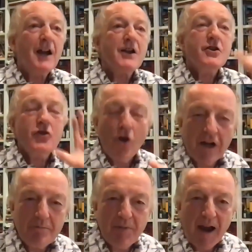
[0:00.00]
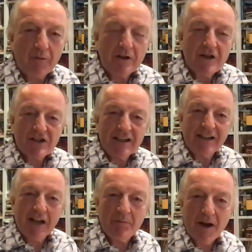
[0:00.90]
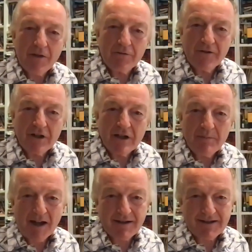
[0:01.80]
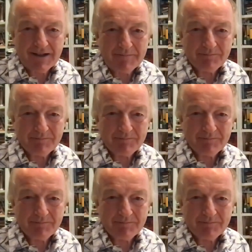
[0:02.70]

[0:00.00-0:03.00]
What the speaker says: knock it back when you're sitting down by the river near Battersea.